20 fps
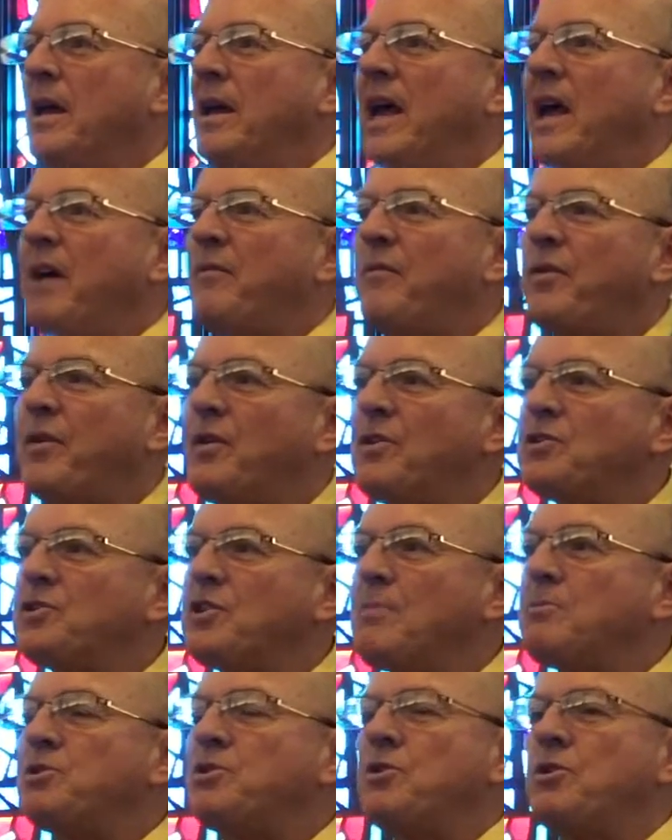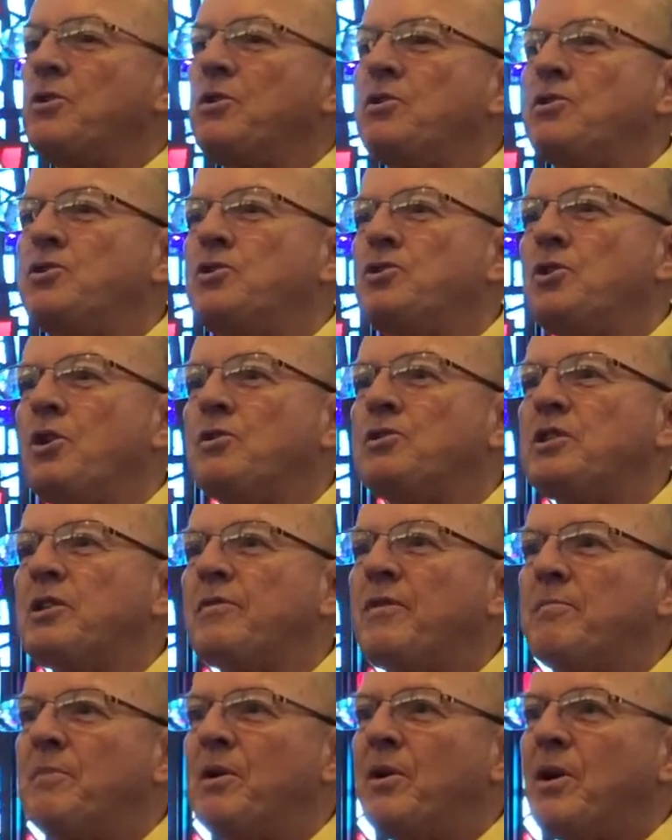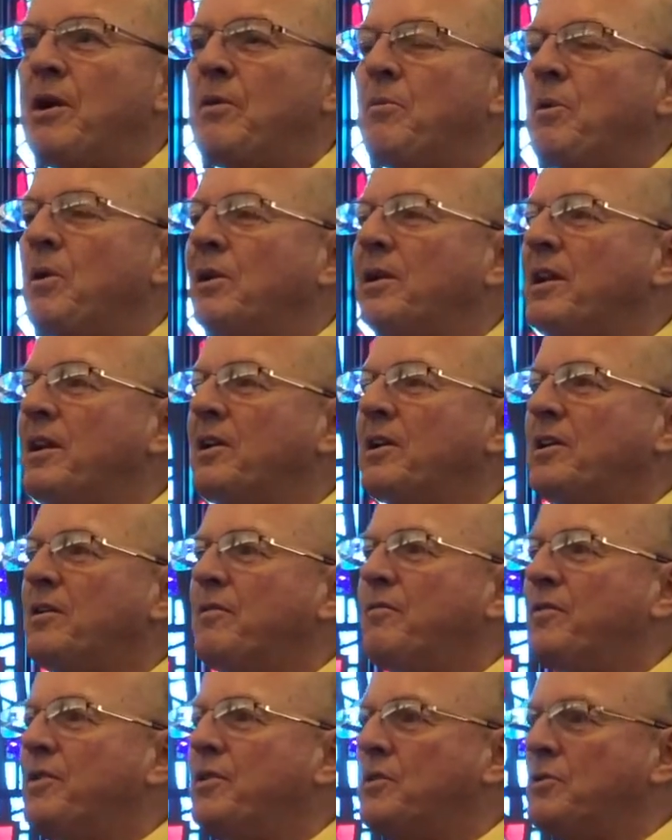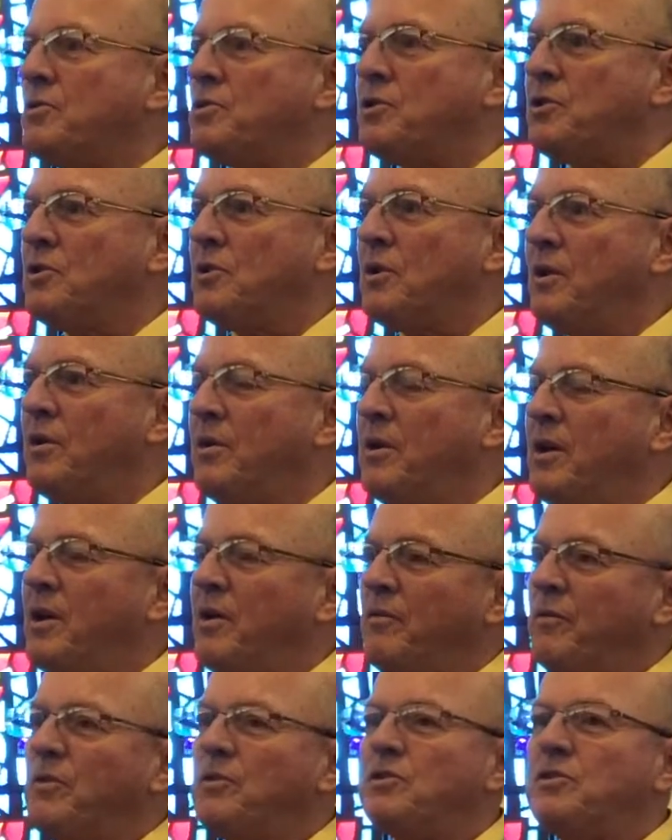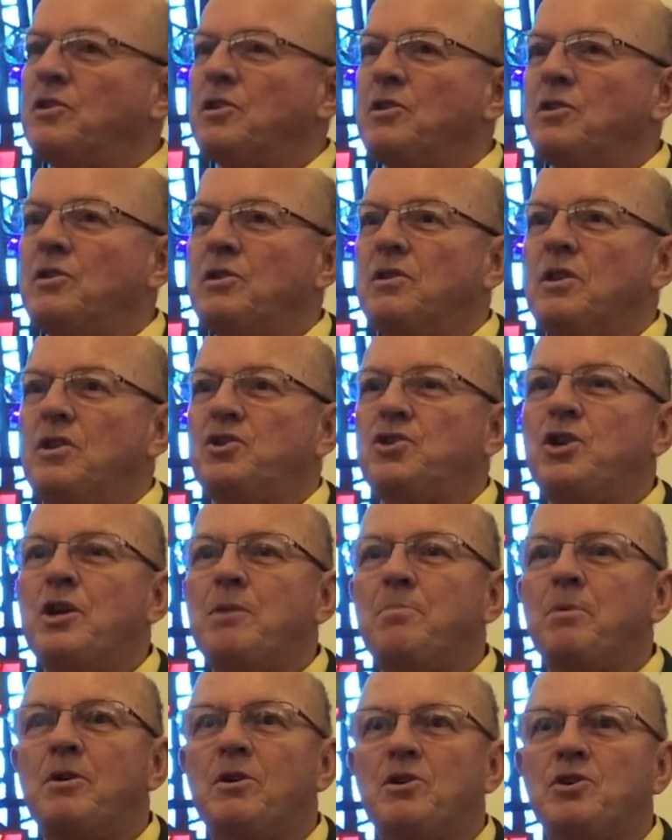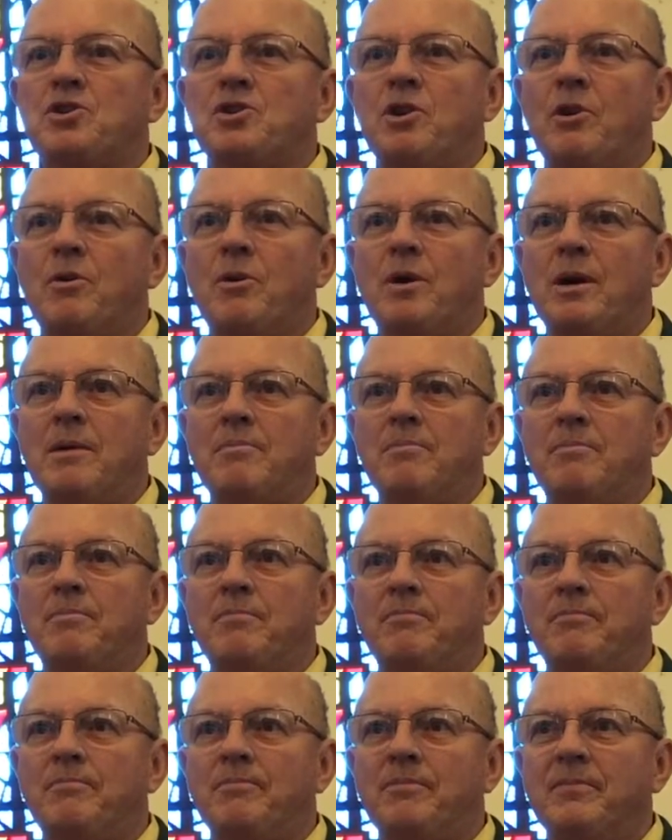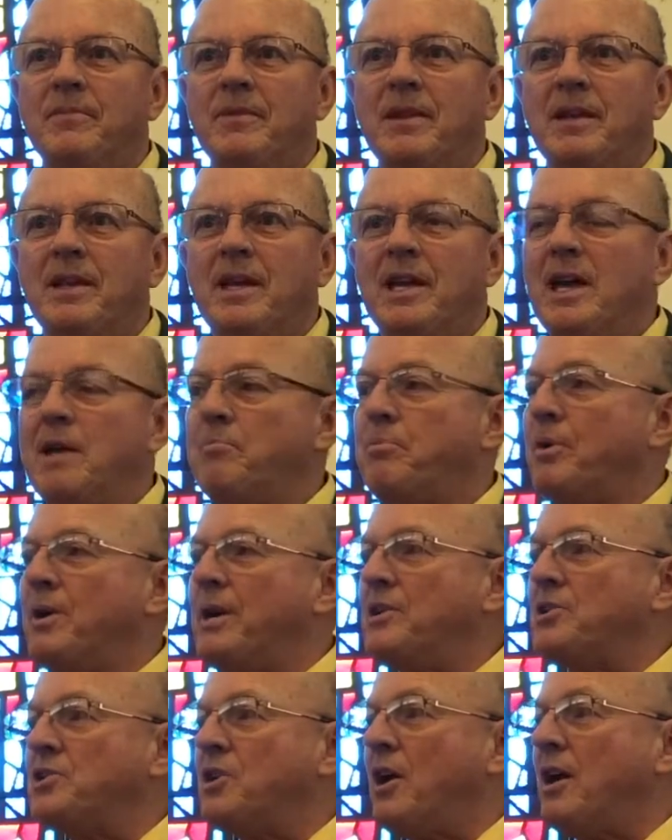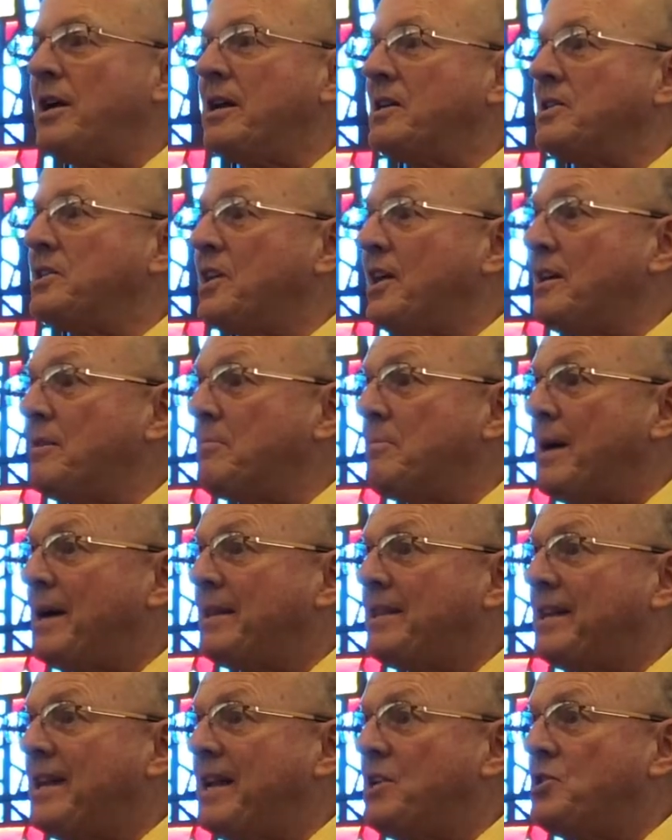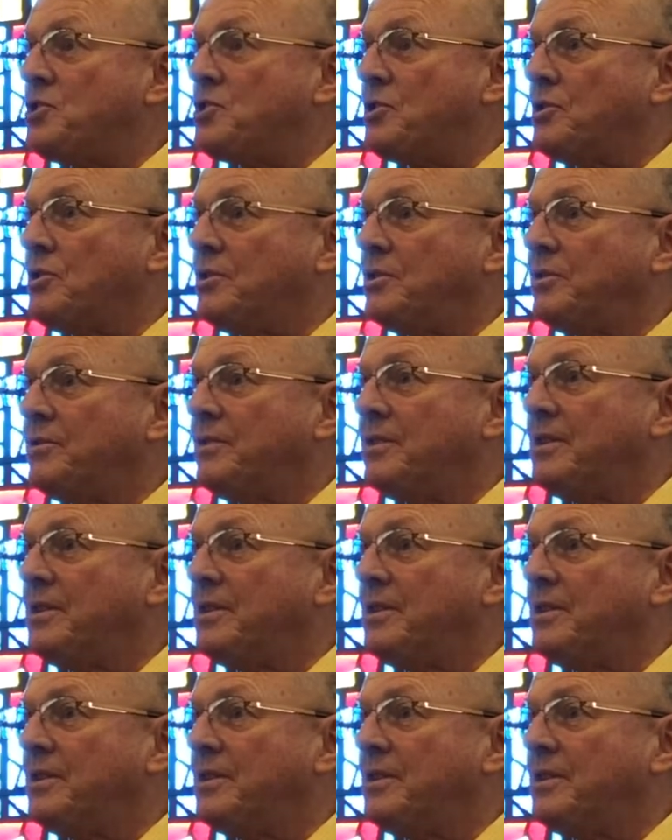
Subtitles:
At first, I'm sure Joseph and Mary were a little confused, you know. First, the sheep herders show up and praise God and tell them about the angel.